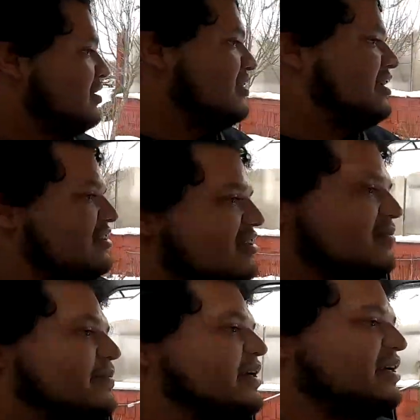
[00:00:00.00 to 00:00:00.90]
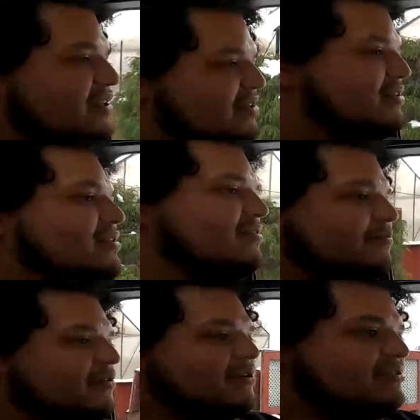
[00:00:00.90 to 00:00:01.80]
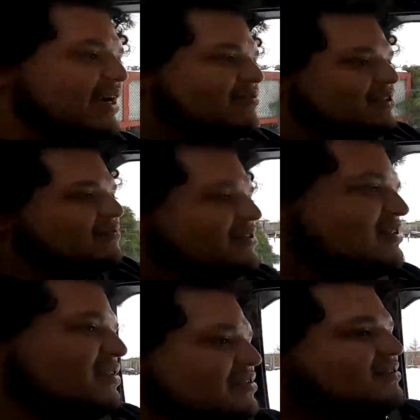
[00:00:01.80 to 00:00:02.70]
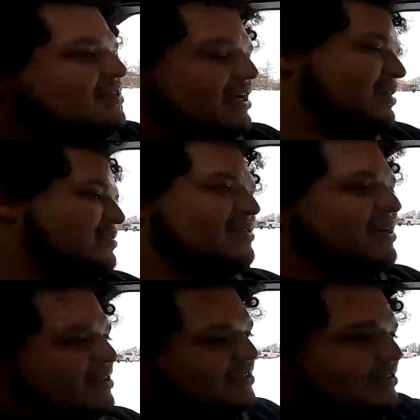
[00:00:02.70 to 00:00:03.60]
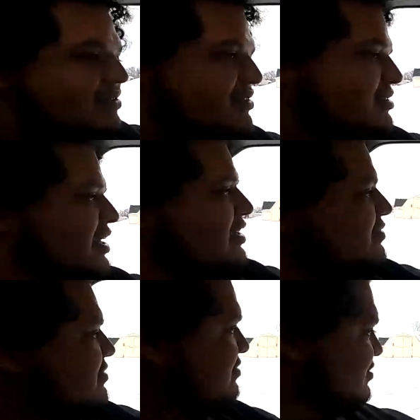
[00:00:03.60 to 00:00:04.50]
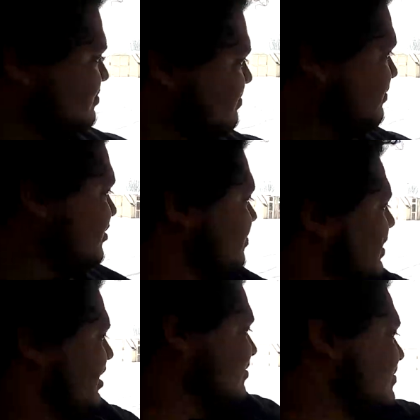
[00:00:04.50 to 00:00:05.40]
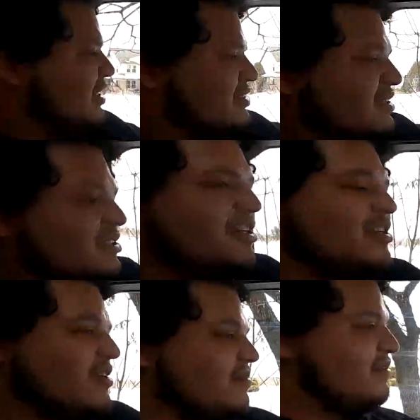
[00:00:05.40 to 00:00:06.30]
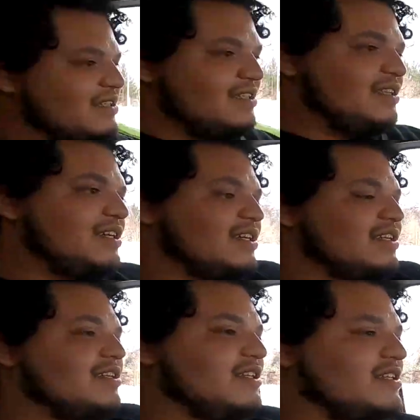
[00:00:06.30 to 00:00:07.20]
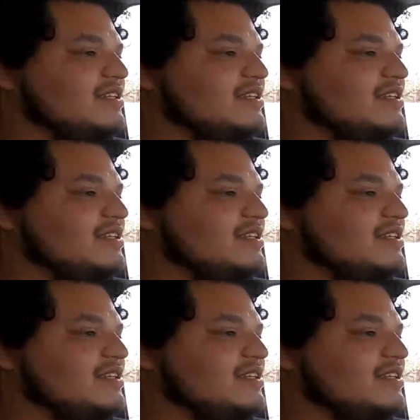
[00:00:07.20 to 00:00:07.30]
They ended up being forward drive ones, which I didn't check before I bought them. I was gonna junk them, and then